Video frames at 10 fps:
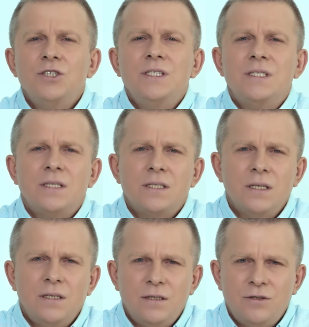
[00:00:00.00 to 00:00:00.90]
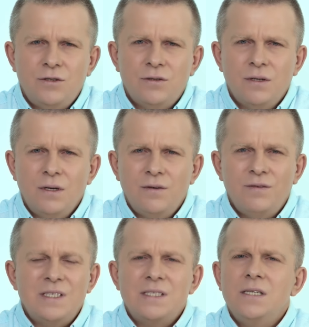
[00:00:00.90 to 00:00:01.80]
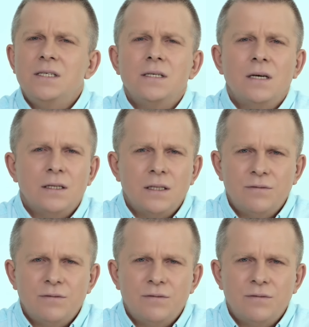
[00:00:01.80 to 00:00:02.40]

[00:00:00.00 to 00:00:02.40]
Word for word: of your true life, because life here is